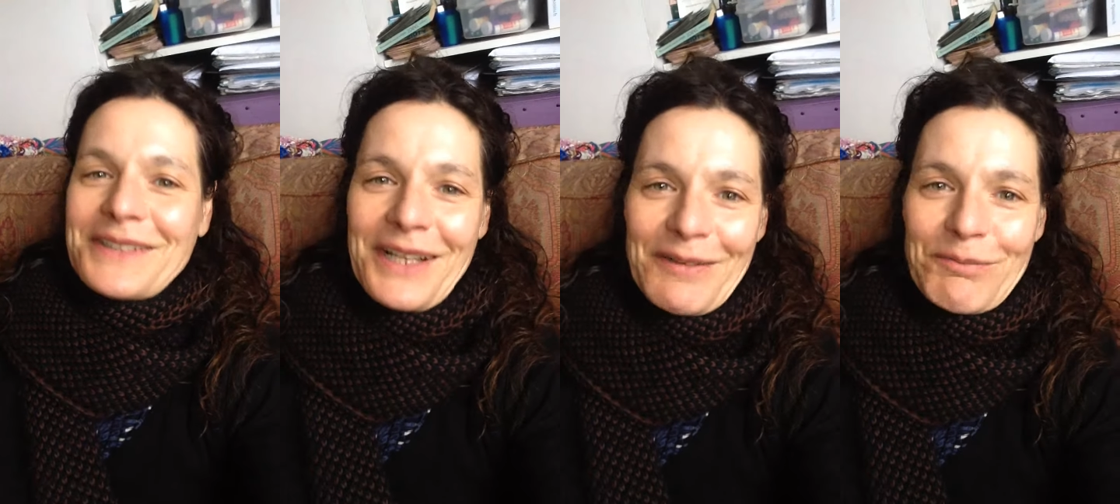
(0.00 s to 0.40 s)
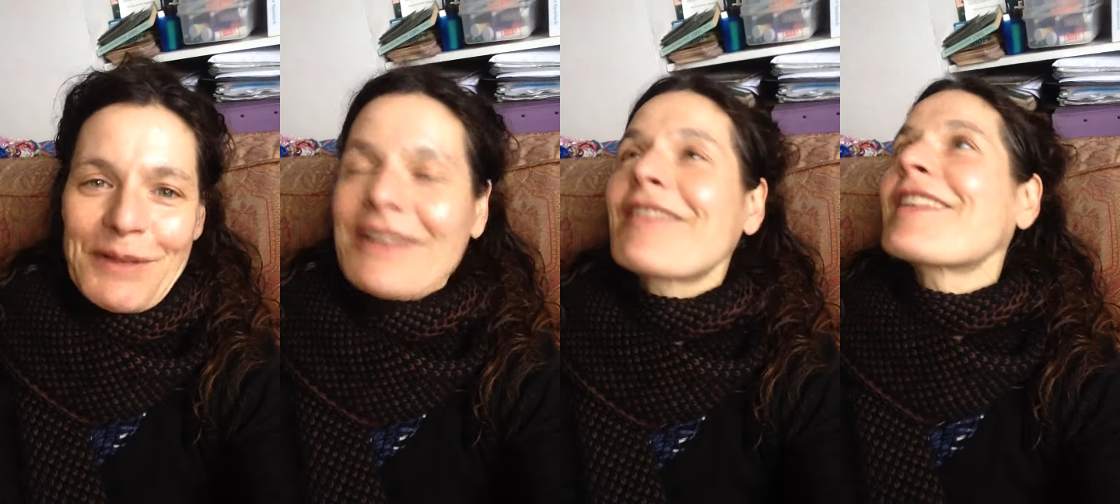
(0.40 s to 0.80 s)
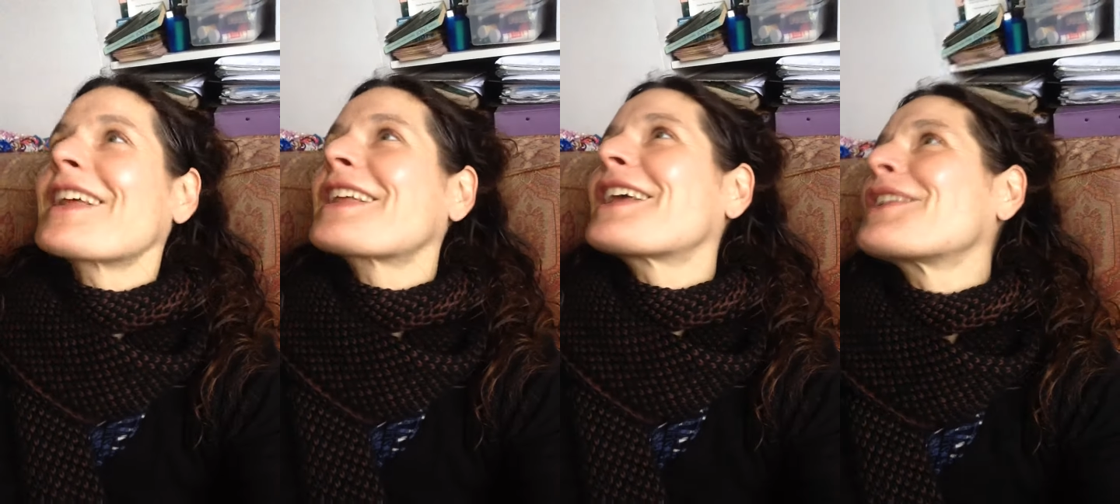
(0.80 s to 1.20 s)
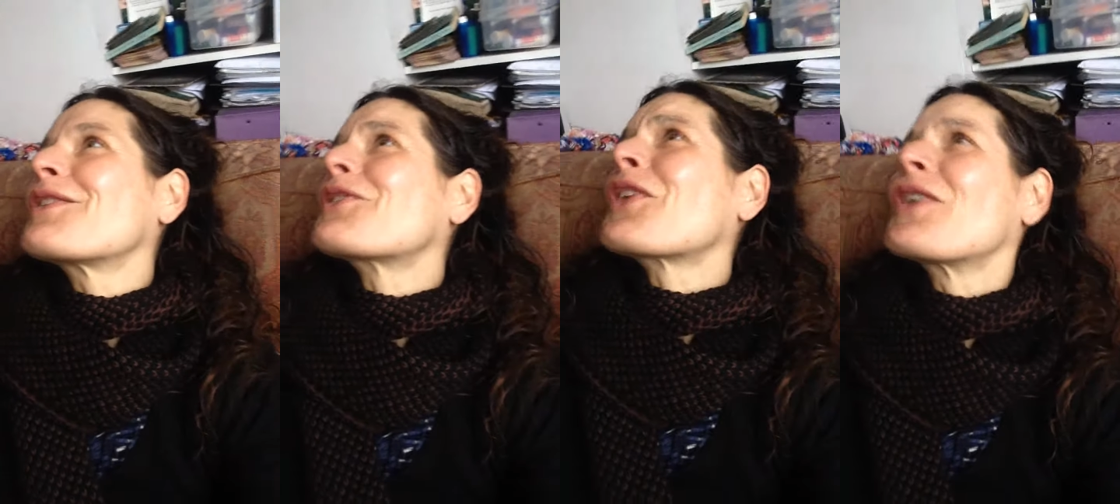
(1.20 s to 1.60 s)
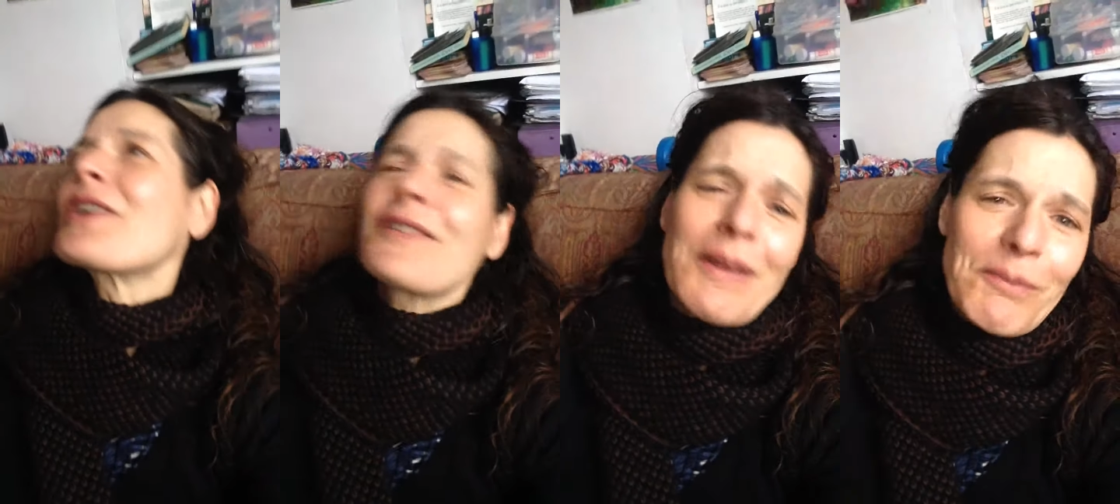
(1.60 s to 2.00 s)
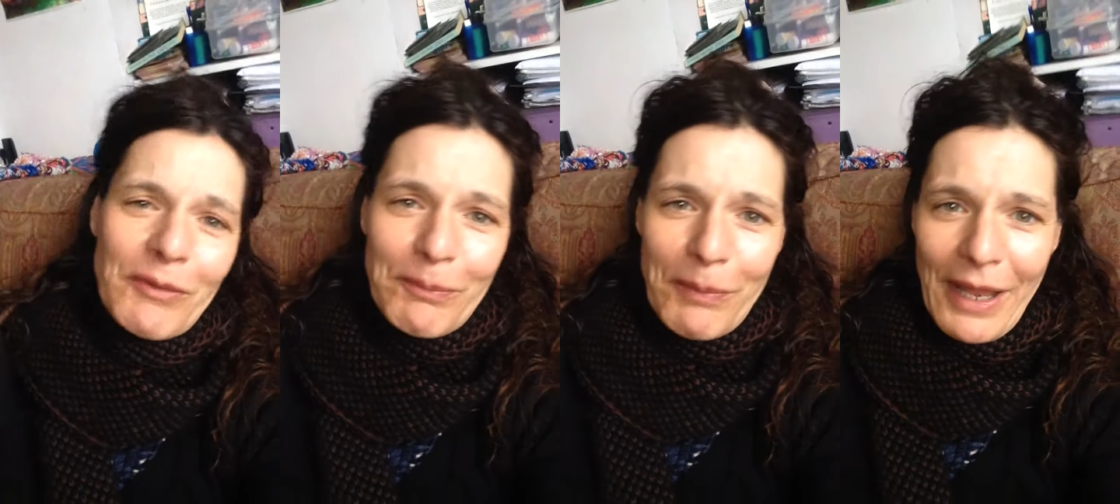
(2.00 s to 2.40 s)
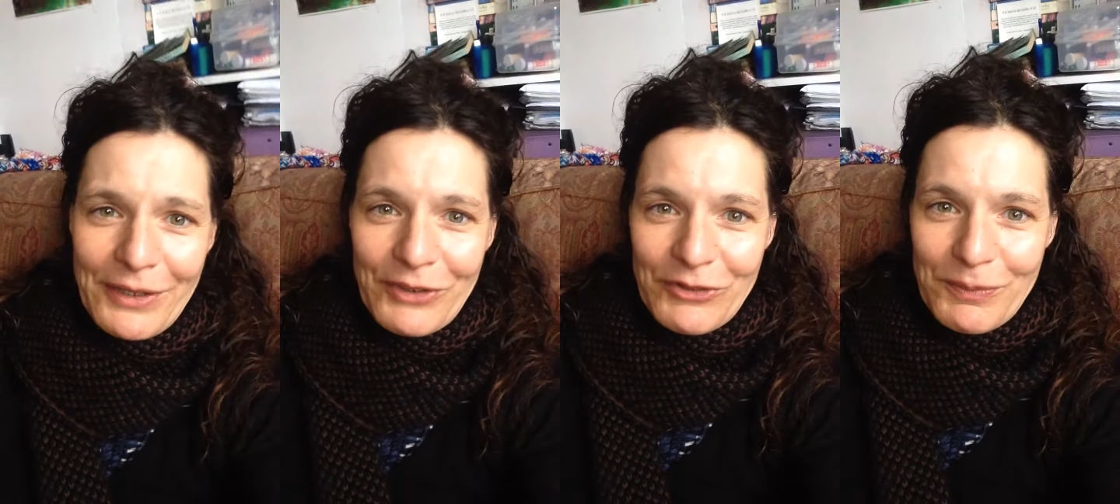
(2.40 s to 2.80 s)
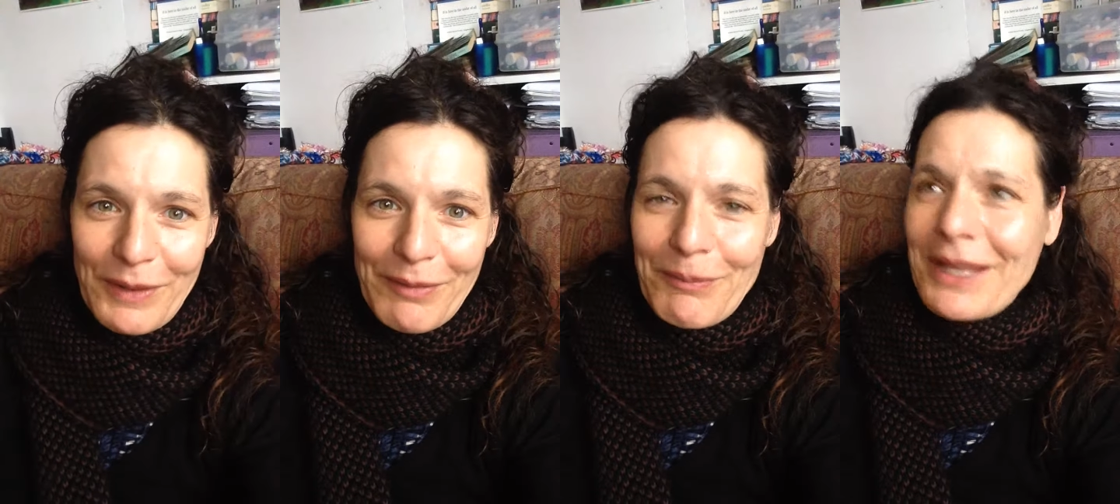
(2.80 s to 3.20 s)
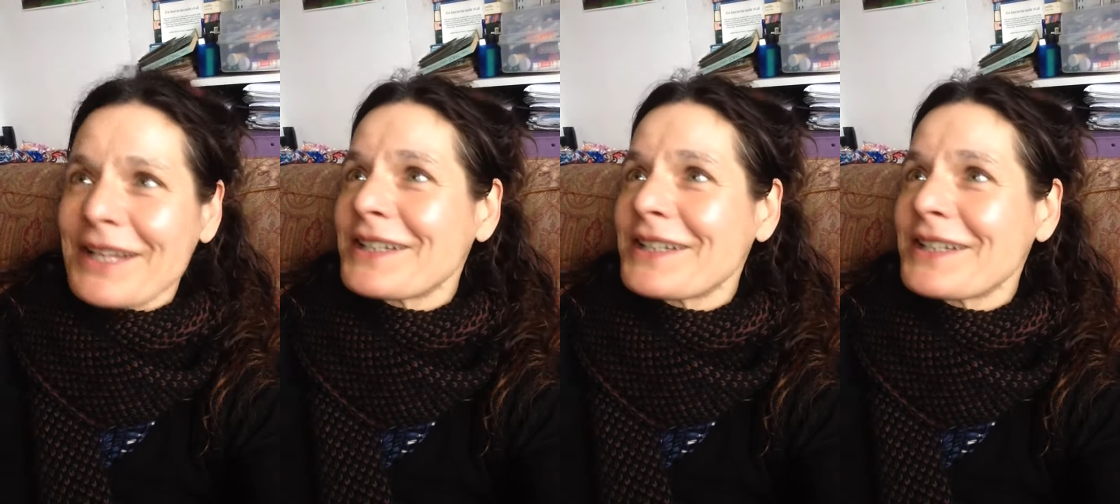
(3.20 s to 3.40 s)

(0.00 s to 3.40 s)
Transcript: That means like, can you talk some Spanish with me?